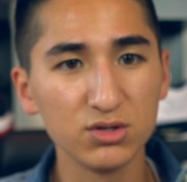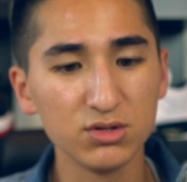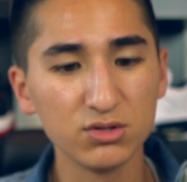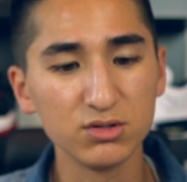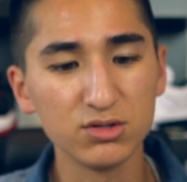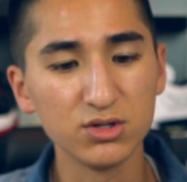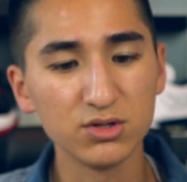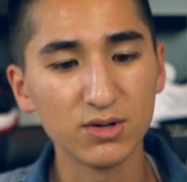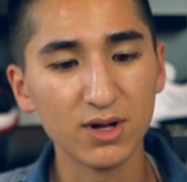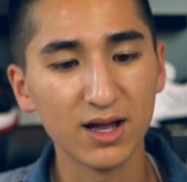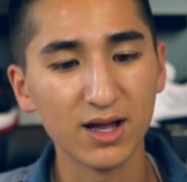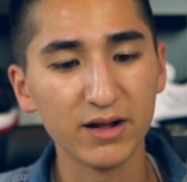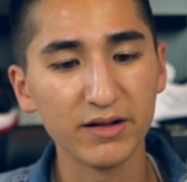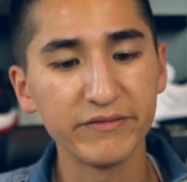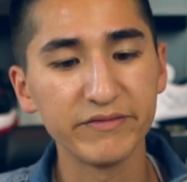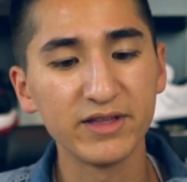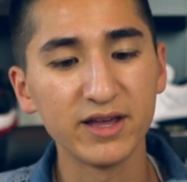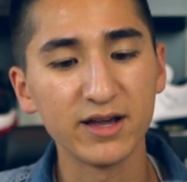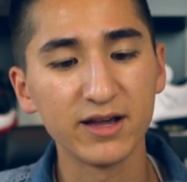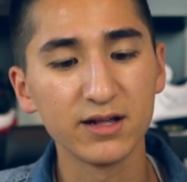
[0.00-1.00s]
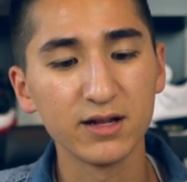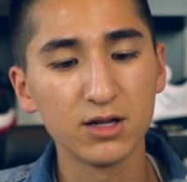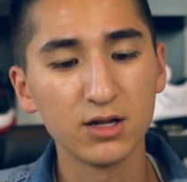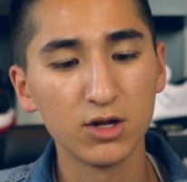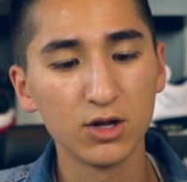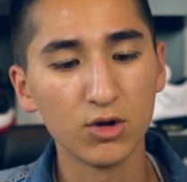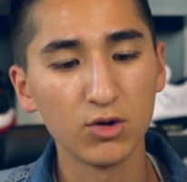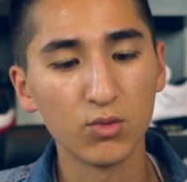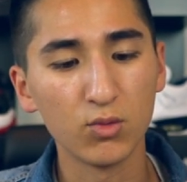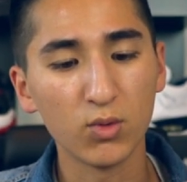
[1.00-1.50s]
you do have that
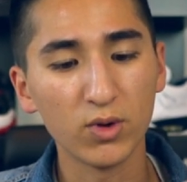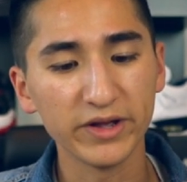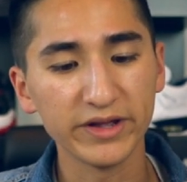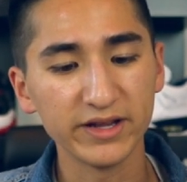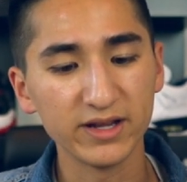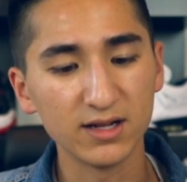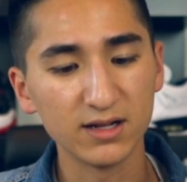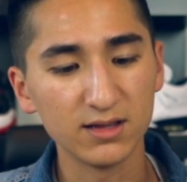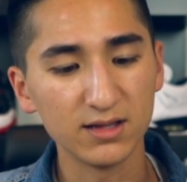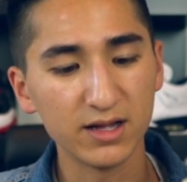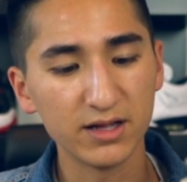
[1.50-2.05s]
white